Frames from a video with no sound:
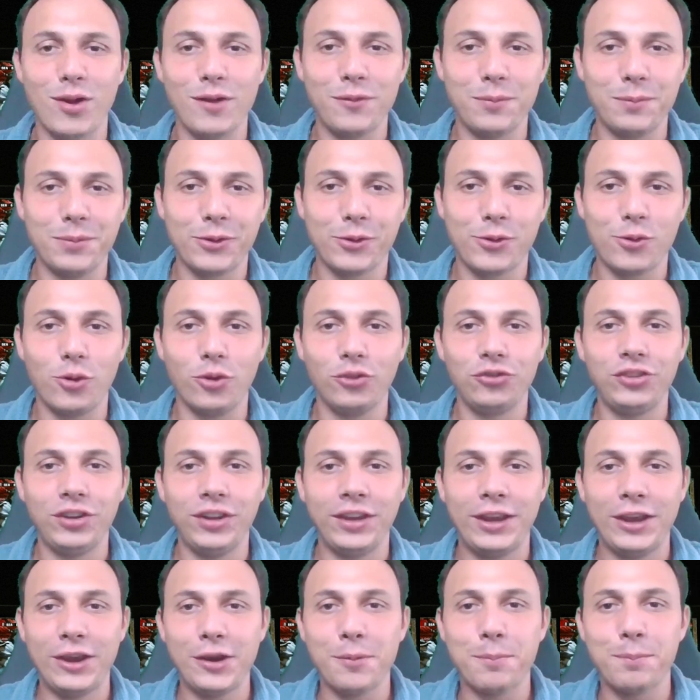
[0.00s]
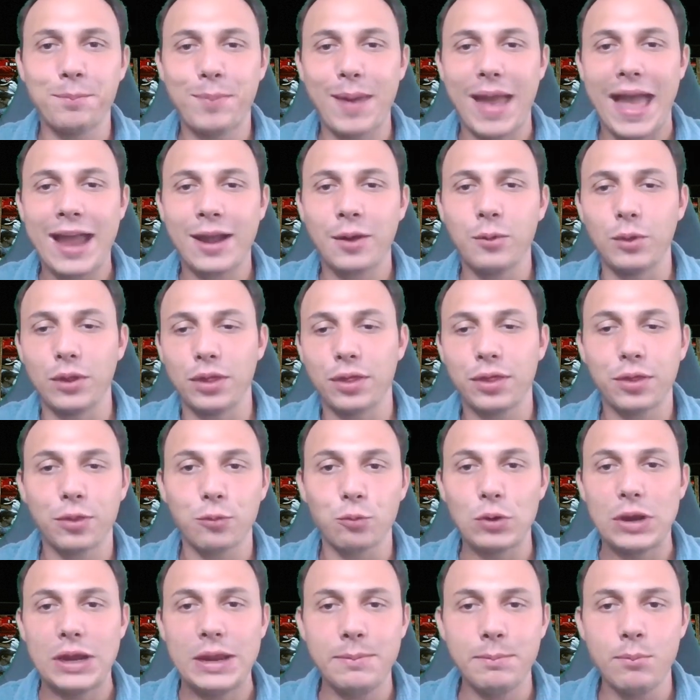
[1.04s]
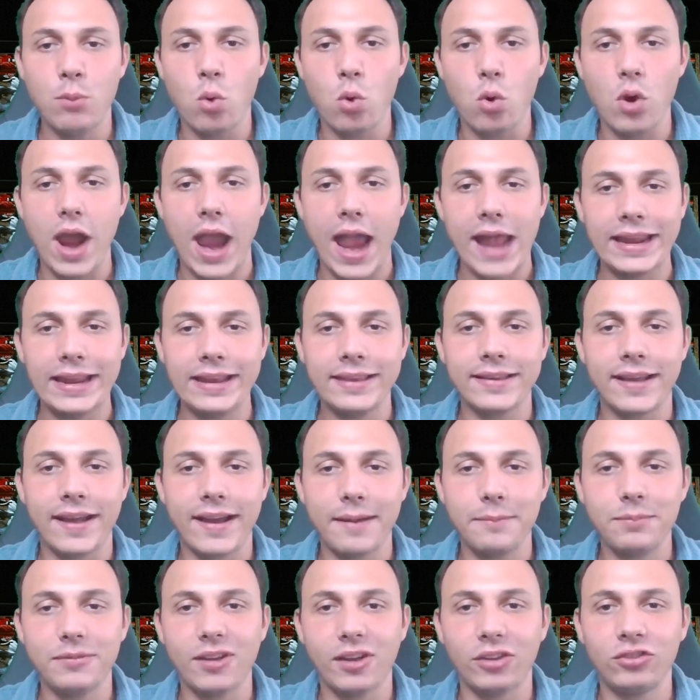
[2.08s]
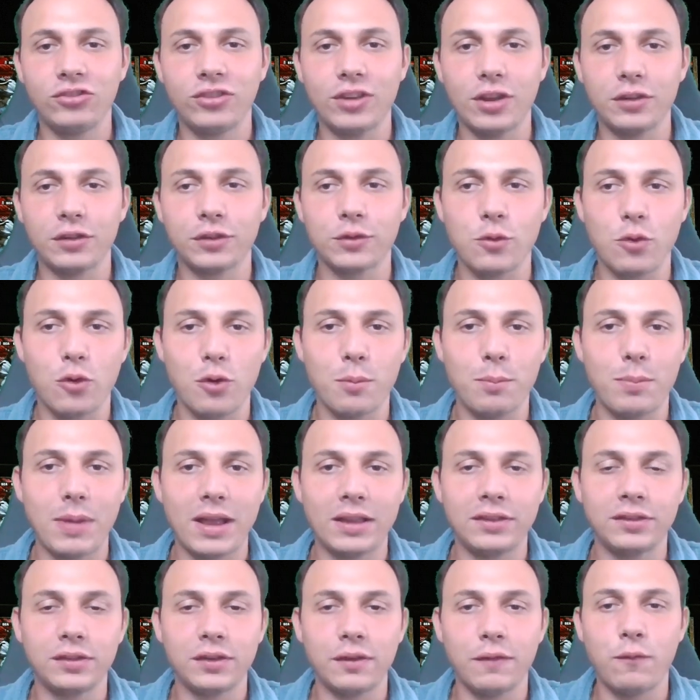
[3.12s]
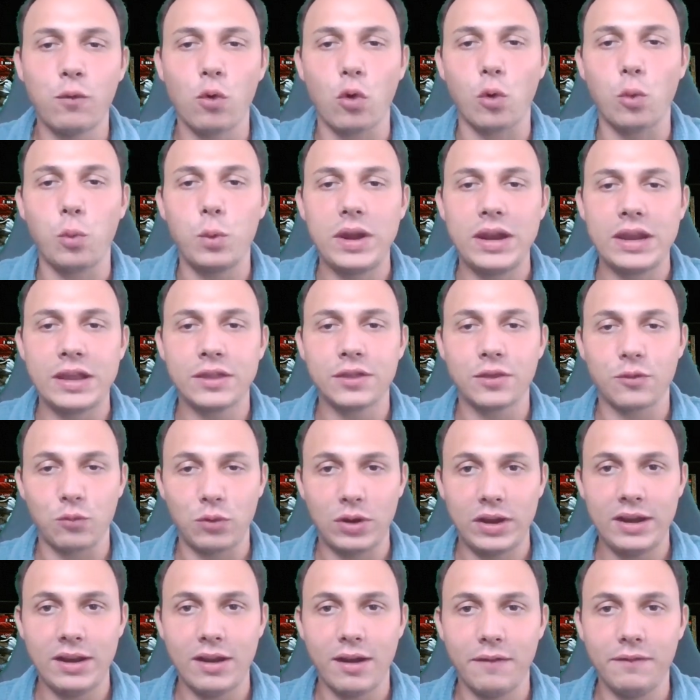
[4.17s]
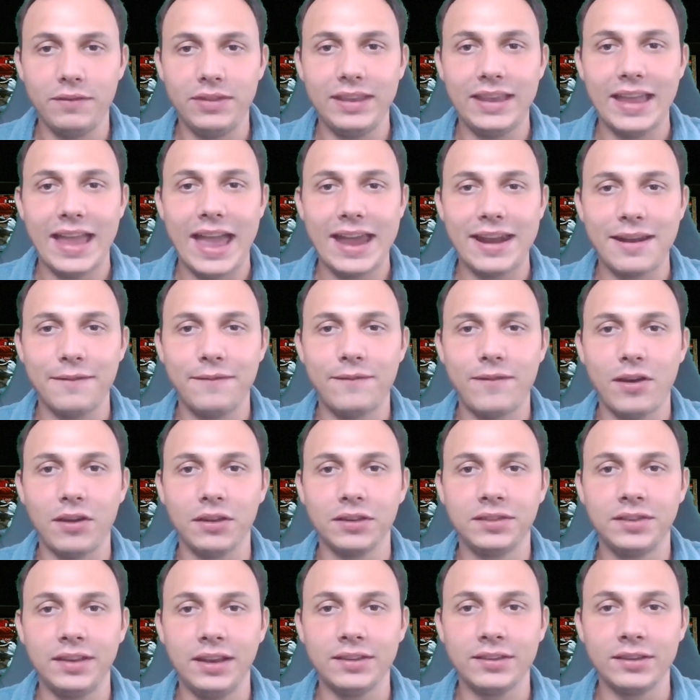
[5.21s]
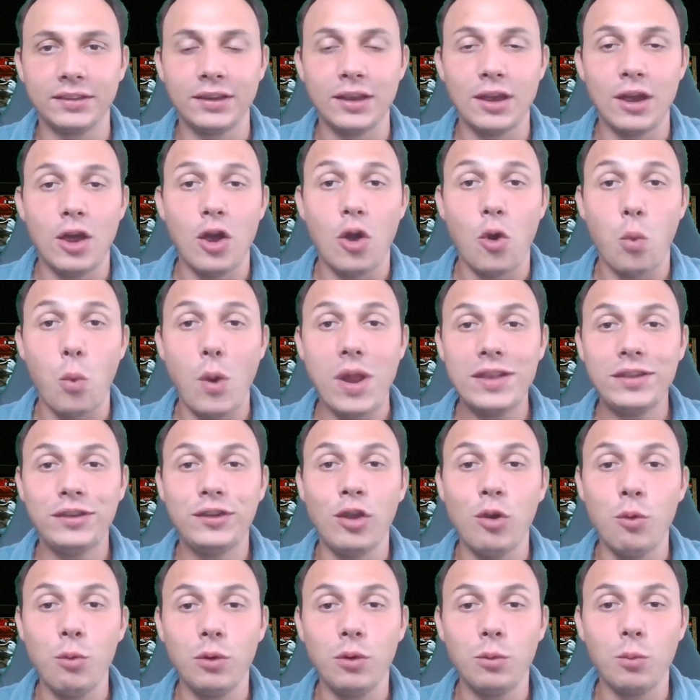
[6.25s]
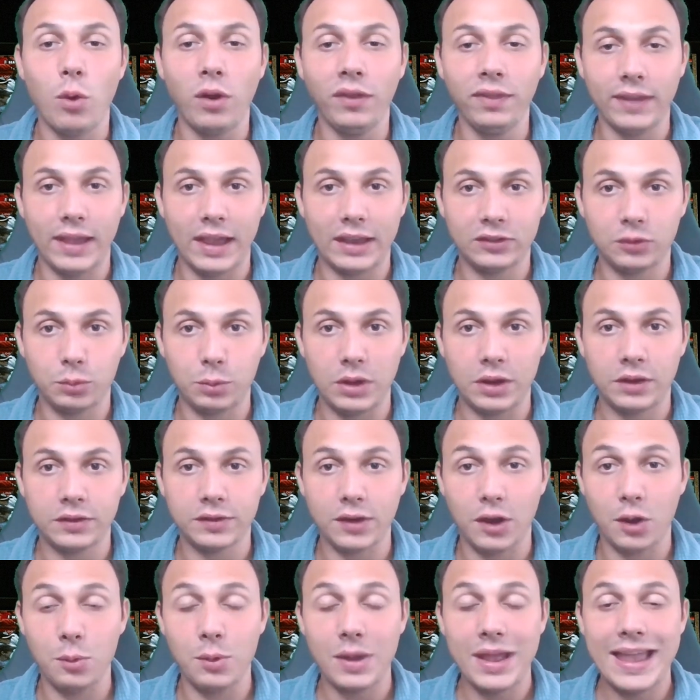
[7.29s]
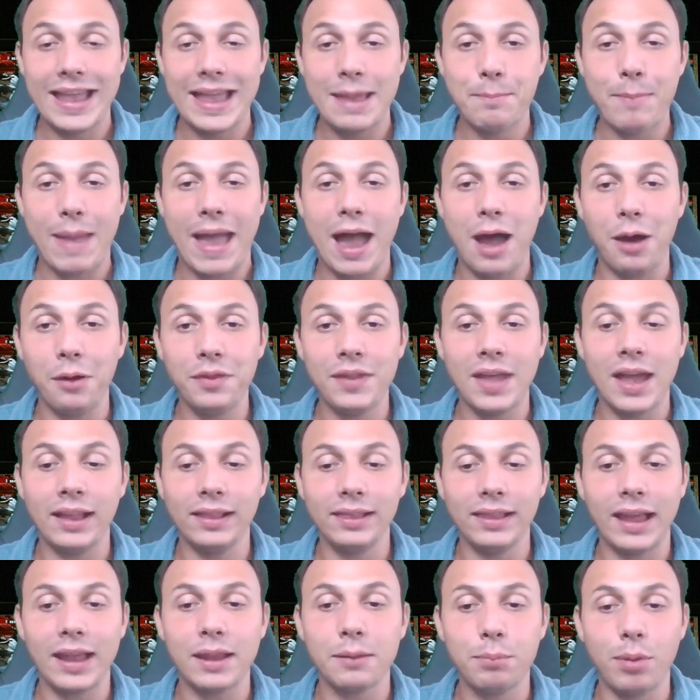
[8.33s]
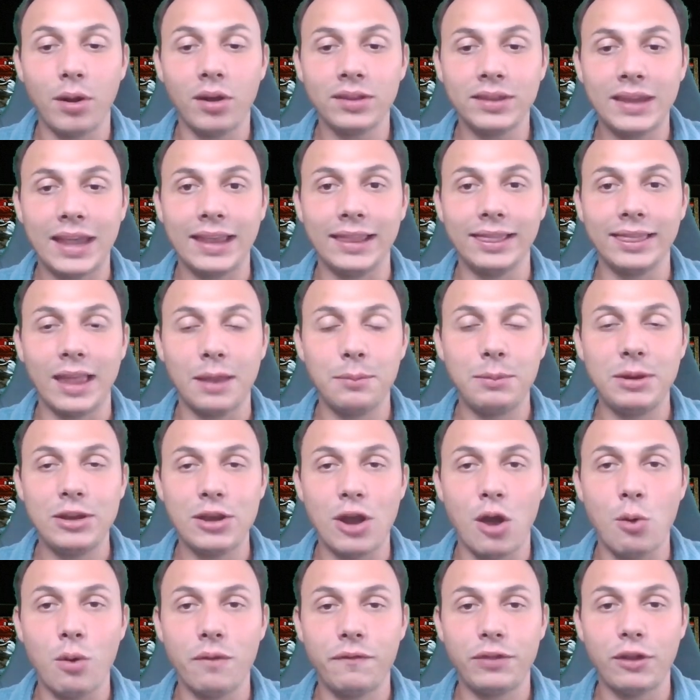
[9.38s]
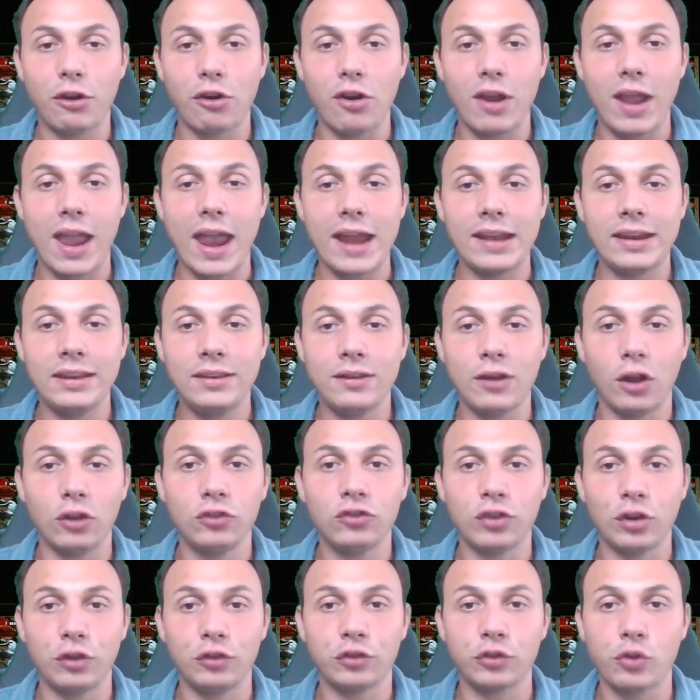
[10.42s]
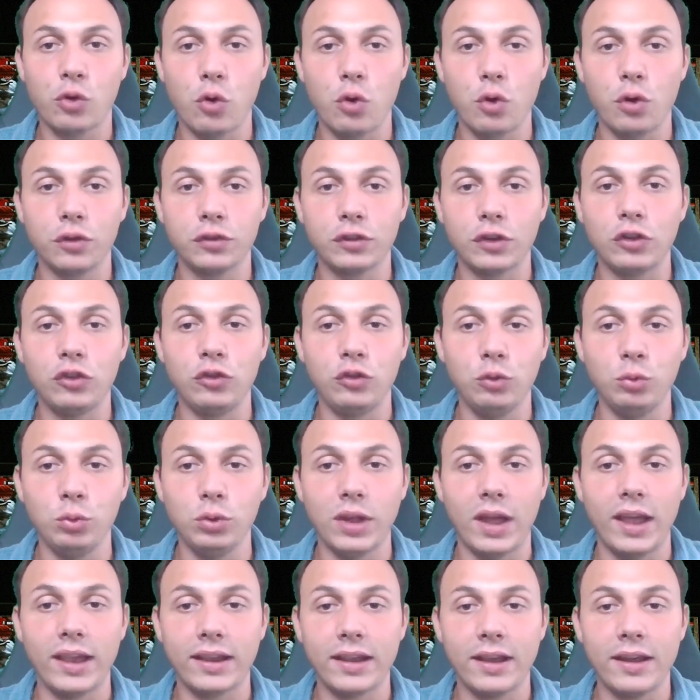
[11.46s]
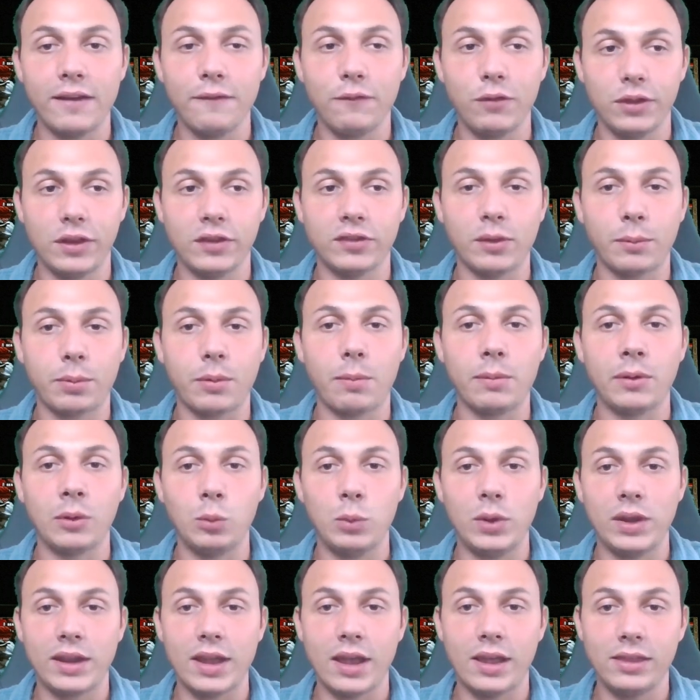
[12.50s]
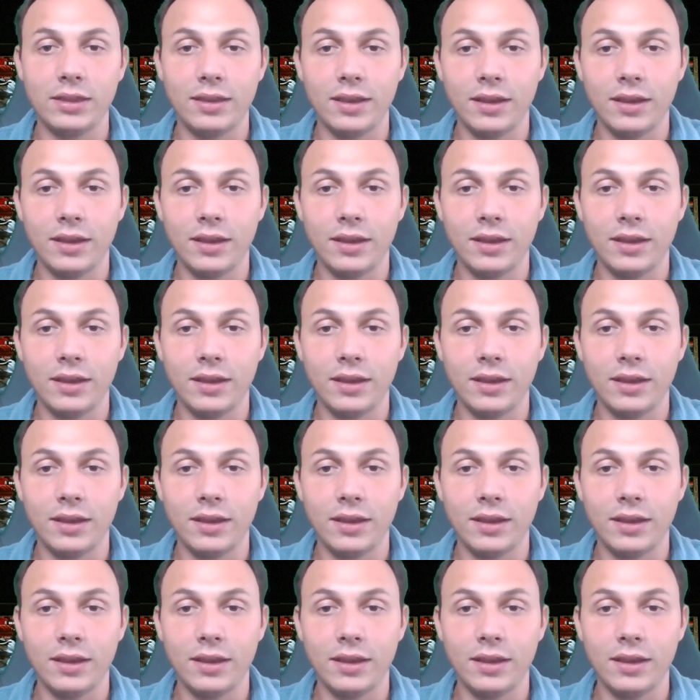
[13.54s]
from the GoldSheet here, back with 3 more anytime touchdown scorer bets for week 3 of the NFL season. Went 2-1 last week, so pound that like button and let me know if there are any touchdown scorers you like for this upcoming weekend.